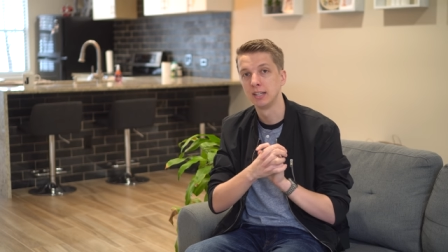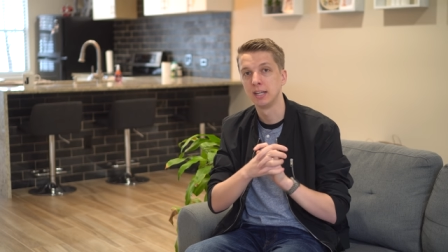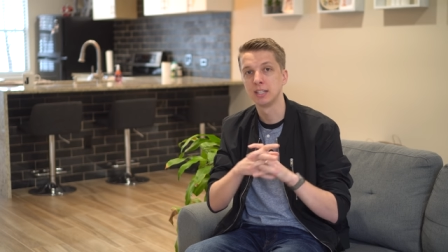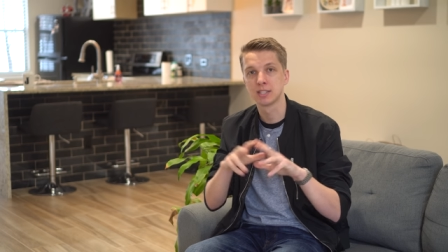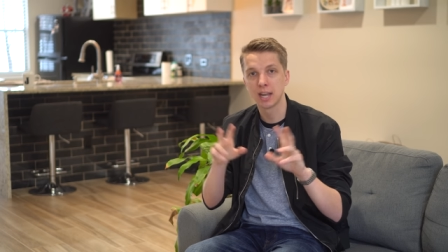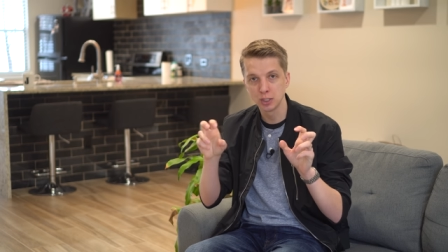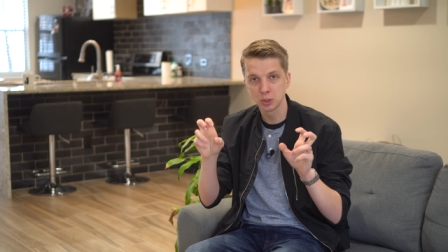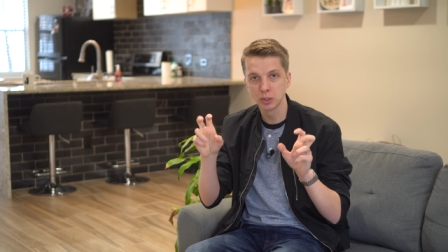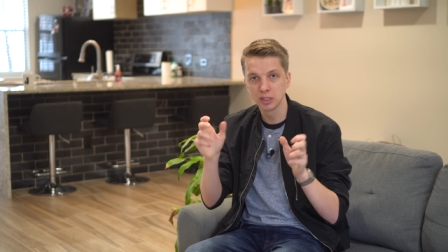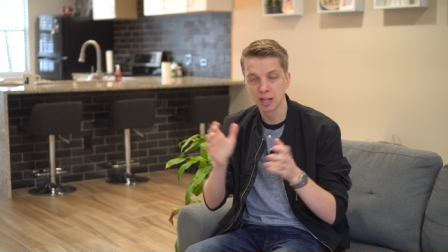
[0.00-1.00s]
it's
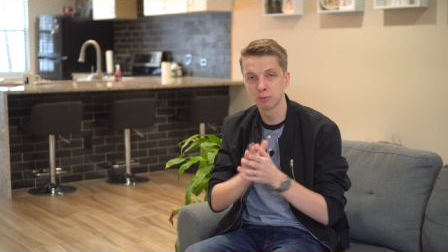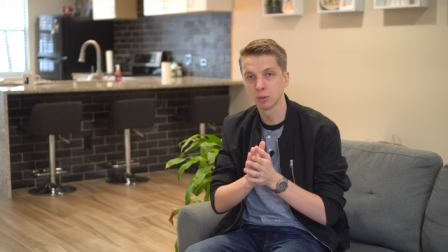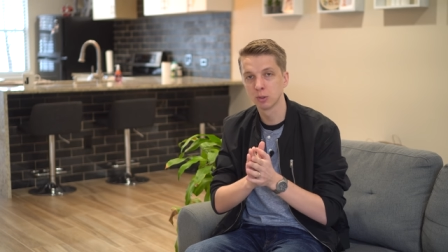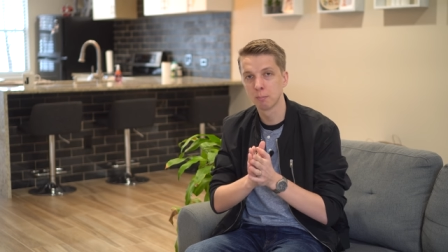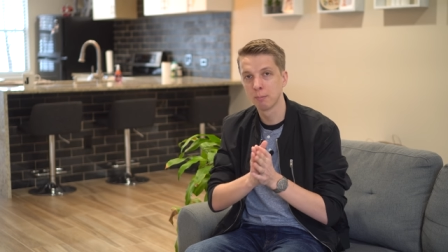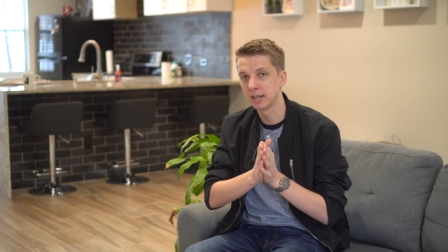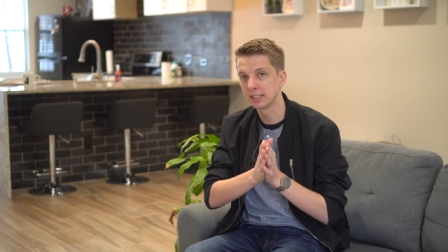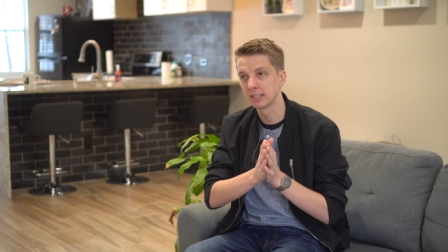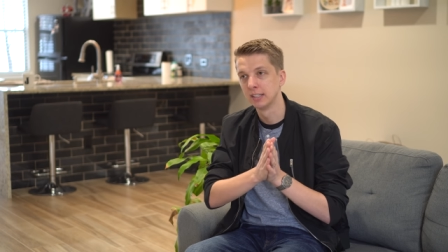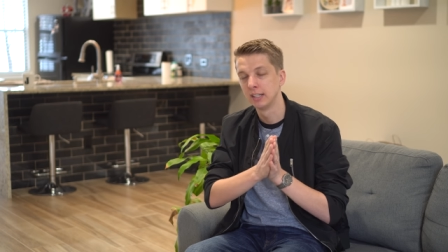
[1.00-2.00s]
entry level,
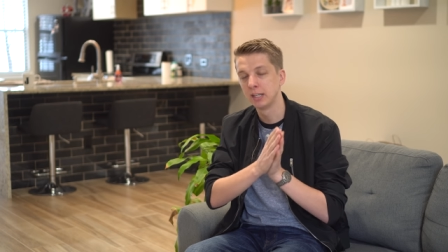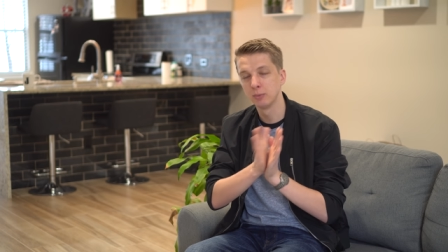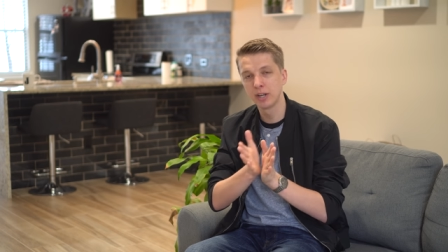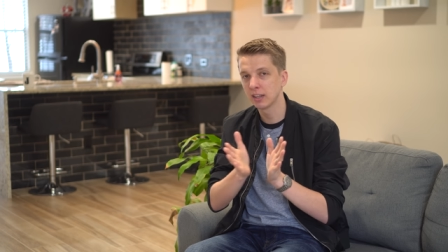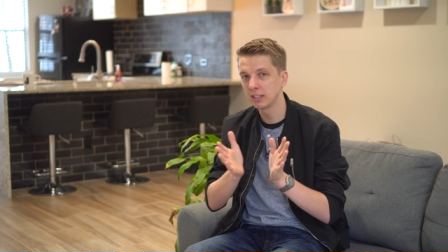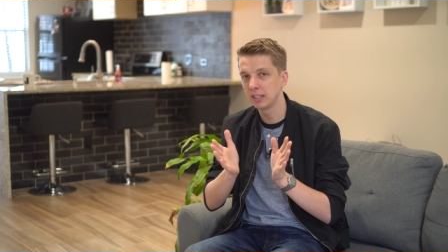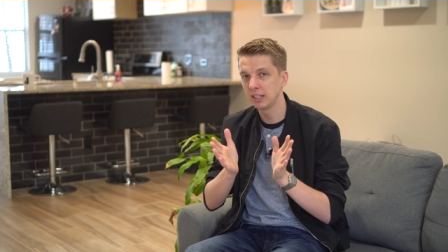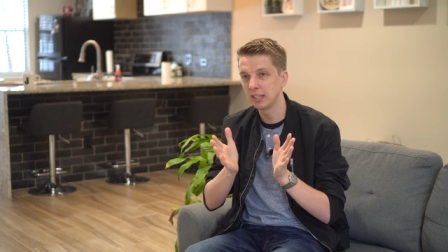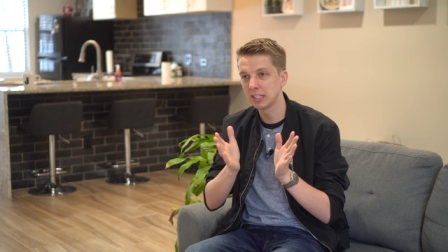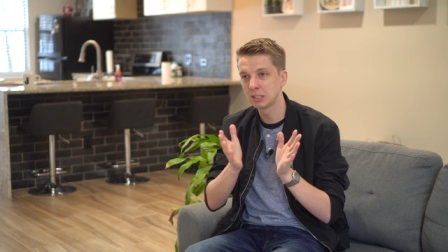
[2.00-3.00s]
but in
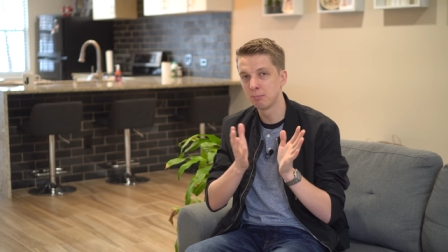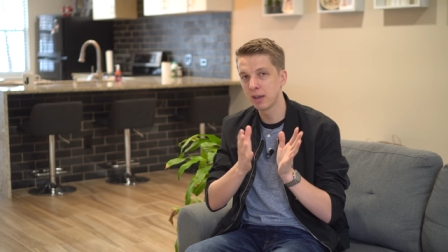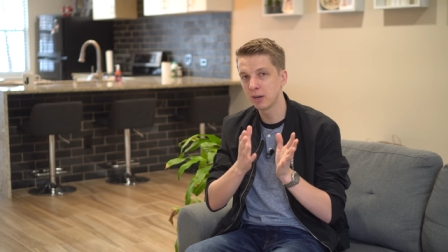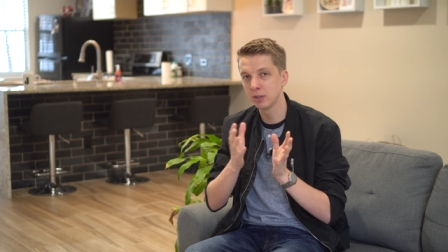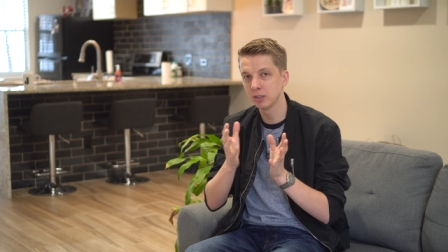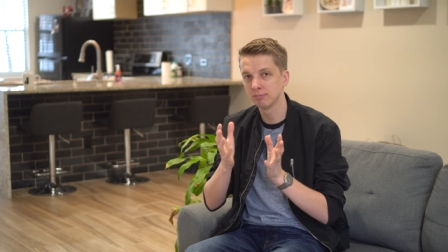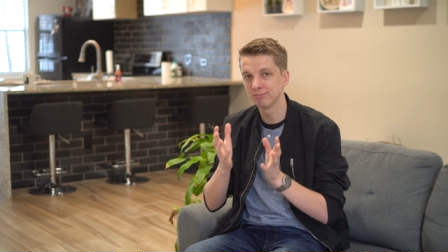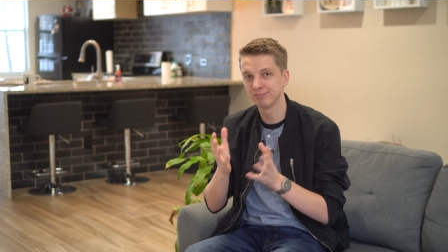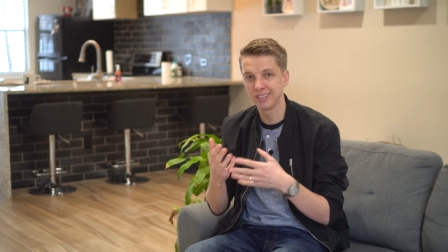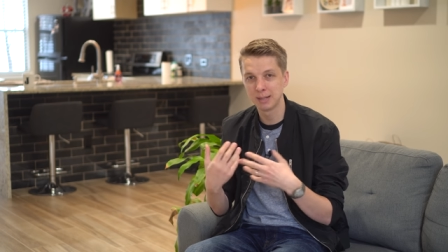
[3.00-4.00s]
reality, it's better,
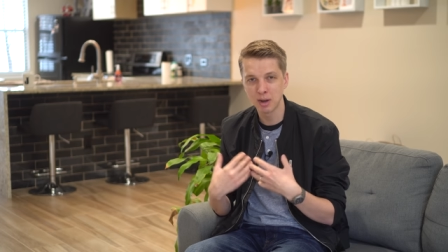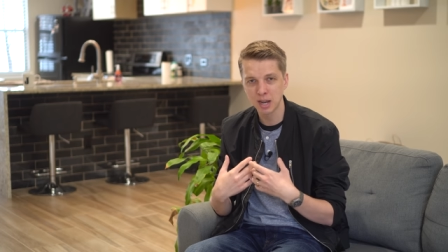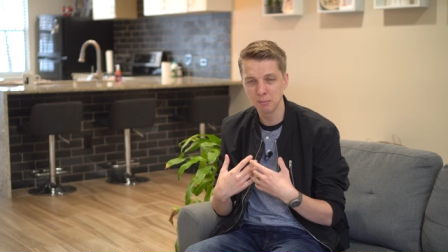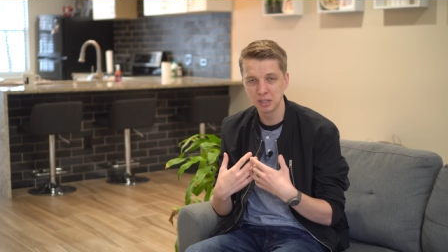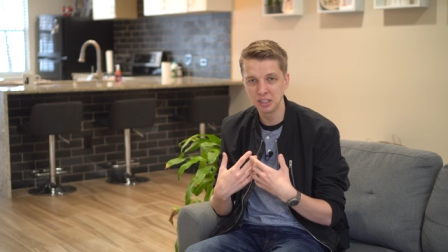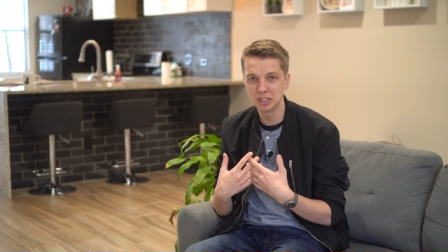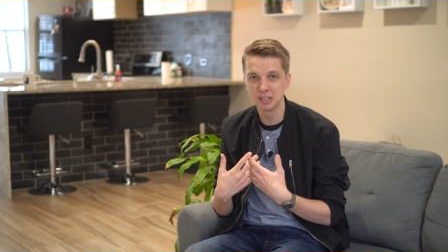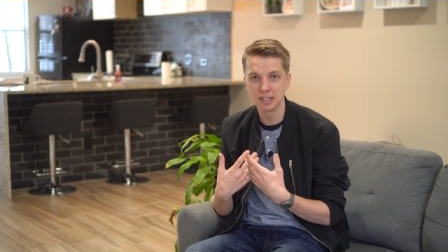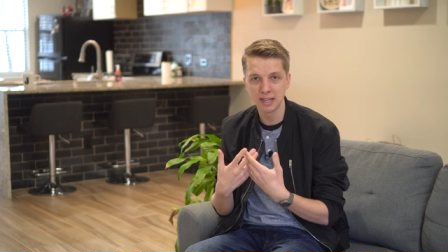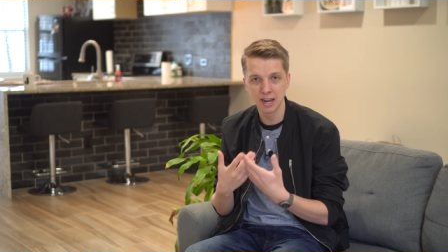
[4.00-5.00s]
in my
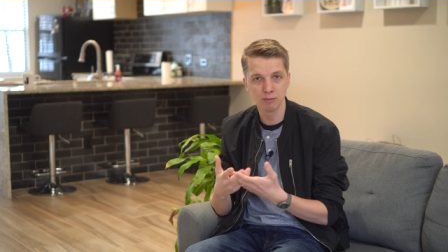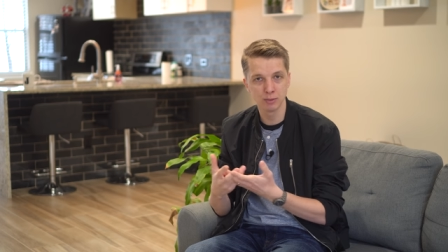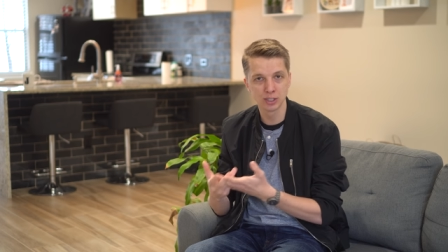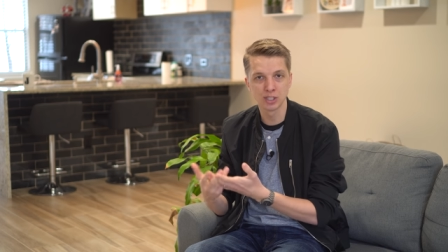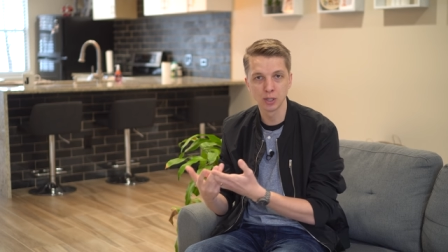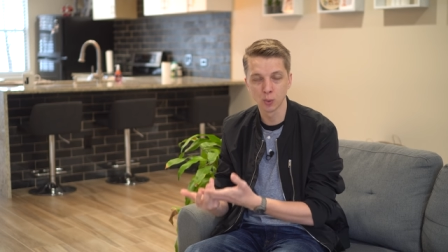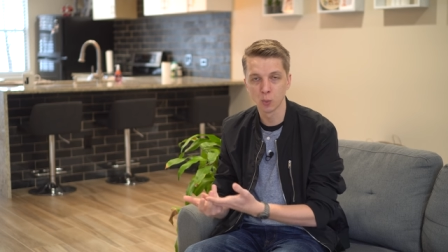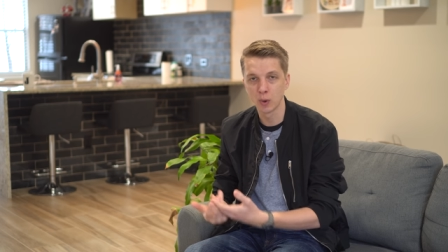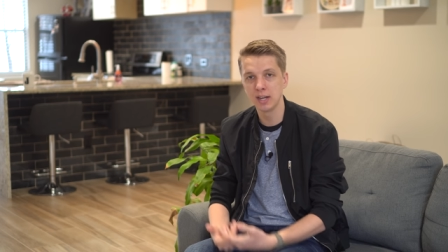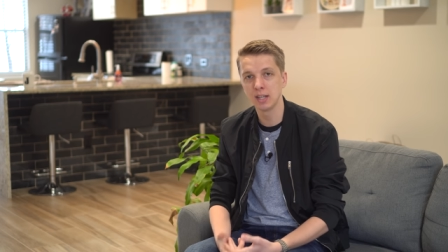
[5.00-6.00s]
opinion, in every
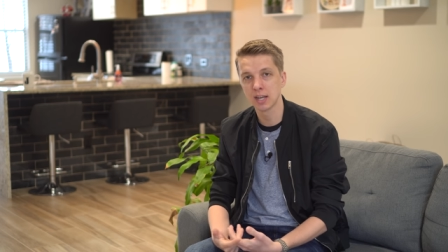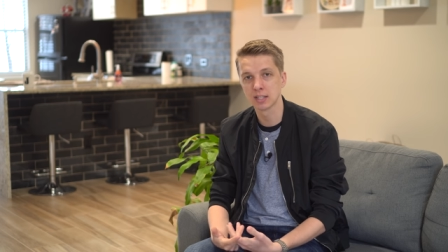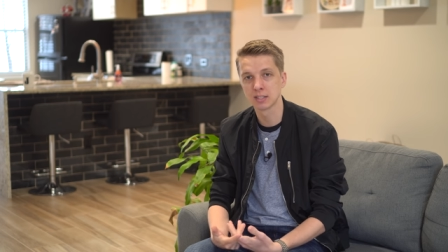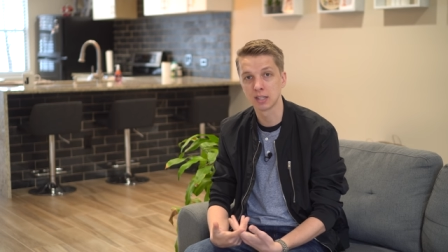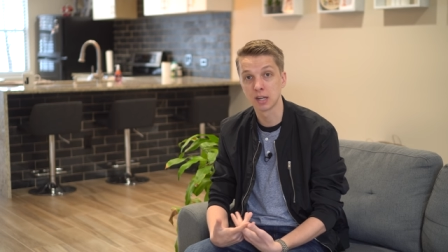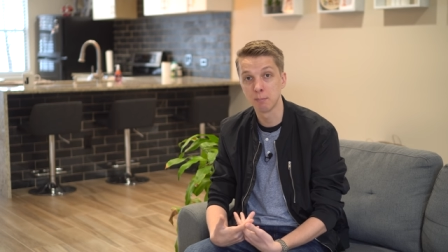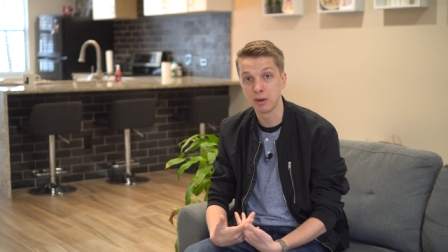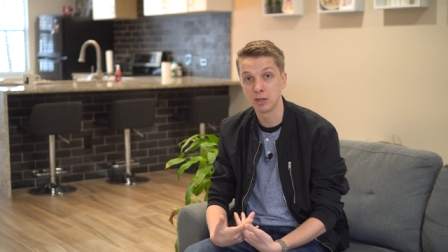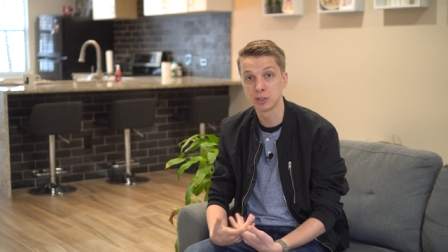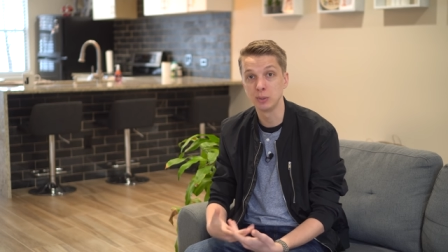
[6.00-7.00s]
single way as it
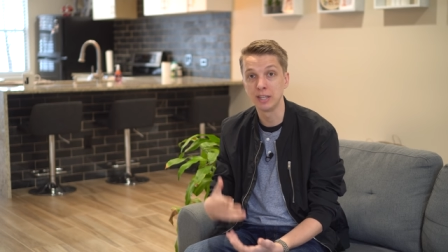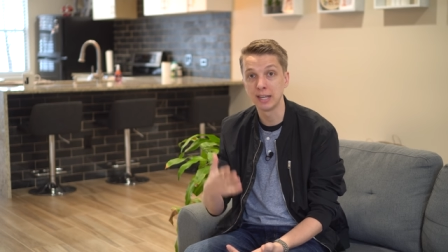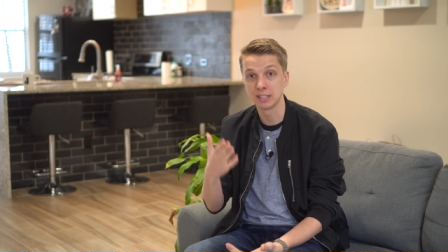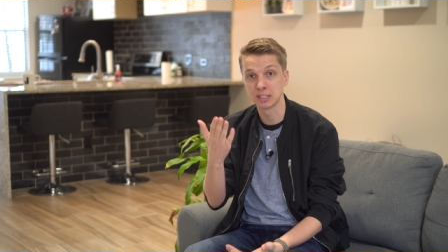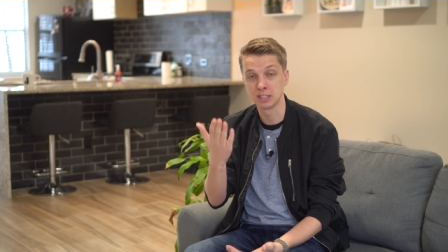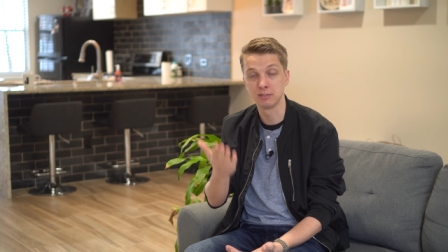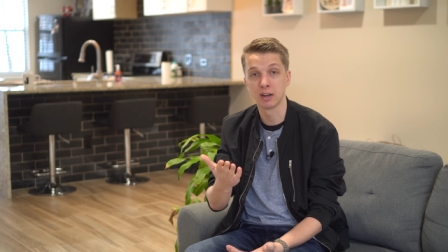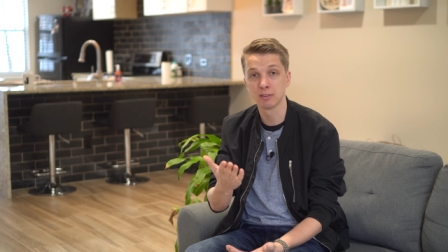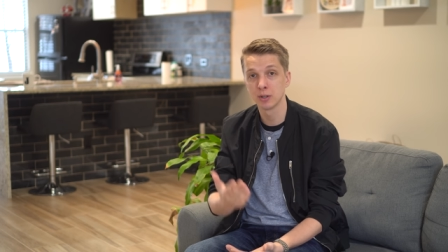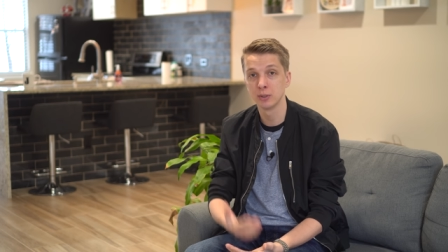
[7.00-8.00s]
compares to the
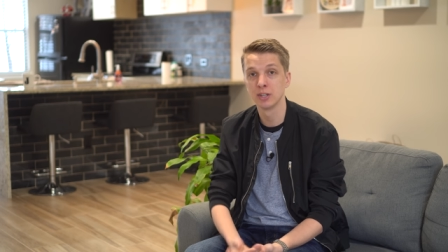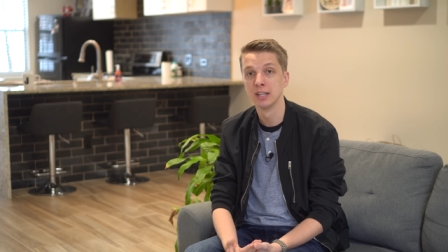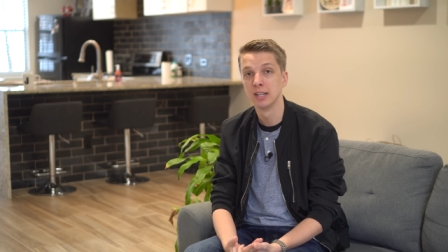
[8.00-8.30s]
A6500